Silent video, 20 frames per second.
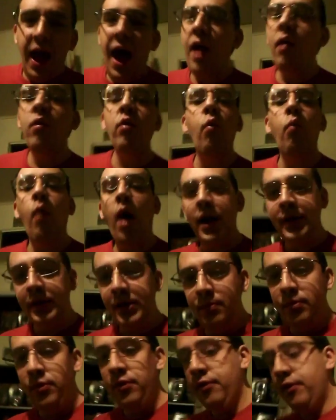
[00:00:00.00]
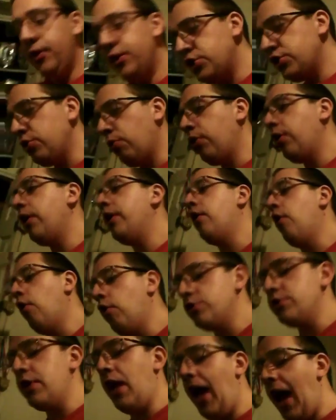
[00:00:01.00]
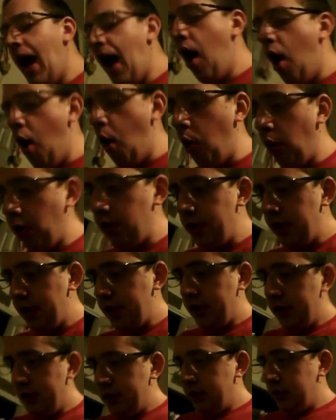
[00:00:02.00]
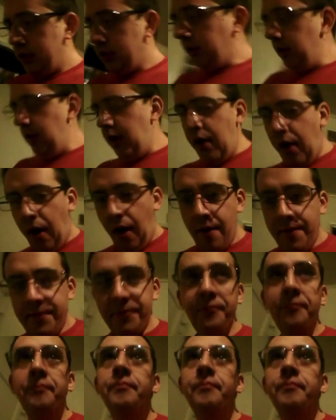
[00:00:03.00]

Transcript: I don't know why I keep using his shoulder. It hurts. Ow. Ugh.